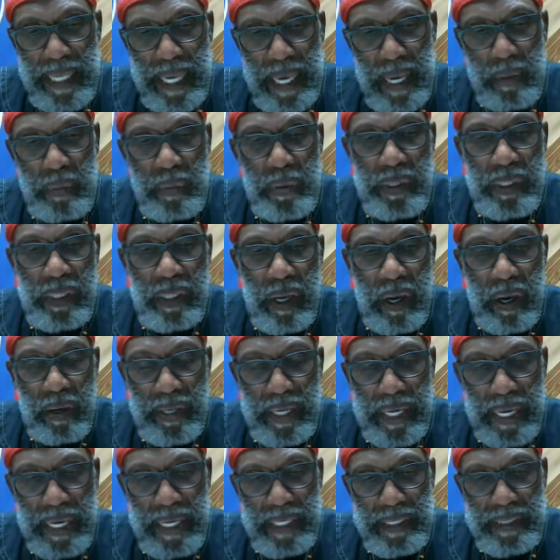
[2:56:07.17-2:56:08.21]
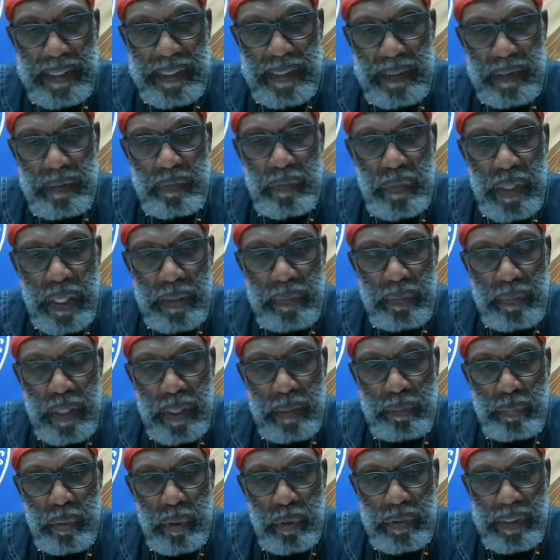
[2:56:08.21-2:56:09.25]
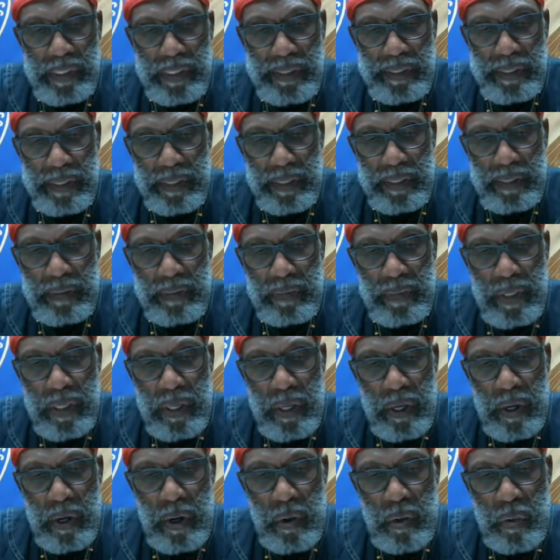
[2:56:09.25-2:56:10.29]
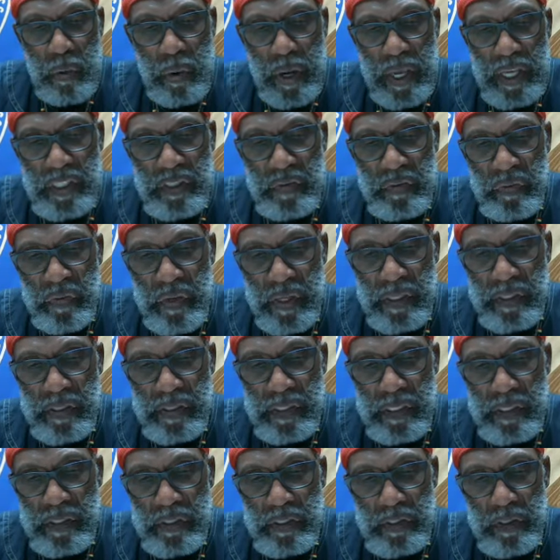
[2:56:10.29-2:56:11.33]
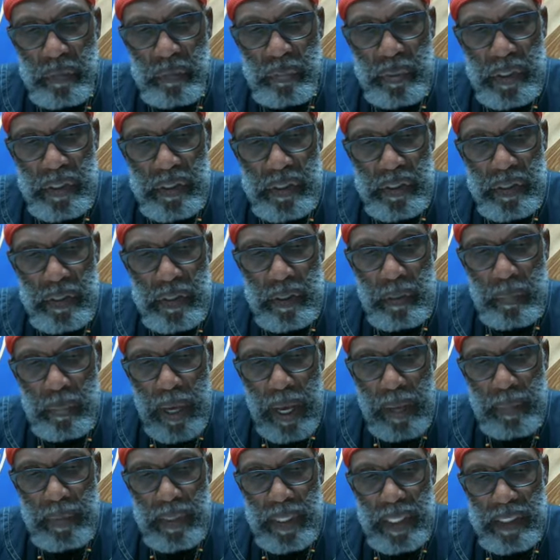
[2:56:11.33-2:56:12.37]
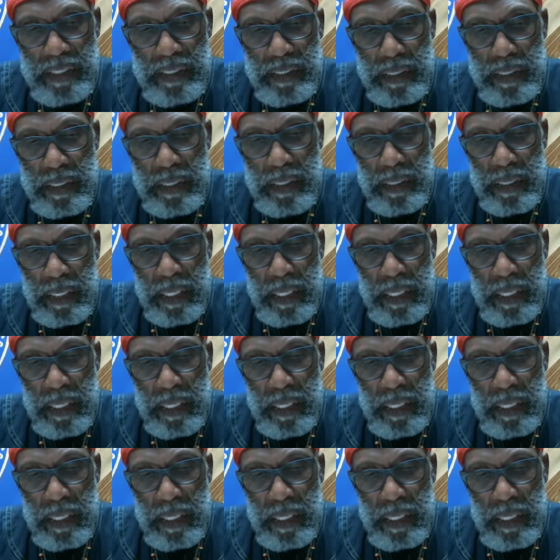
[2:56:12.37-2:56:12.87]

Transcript: side where the Caucasians and, and police live. Race figures into the picture. The population in the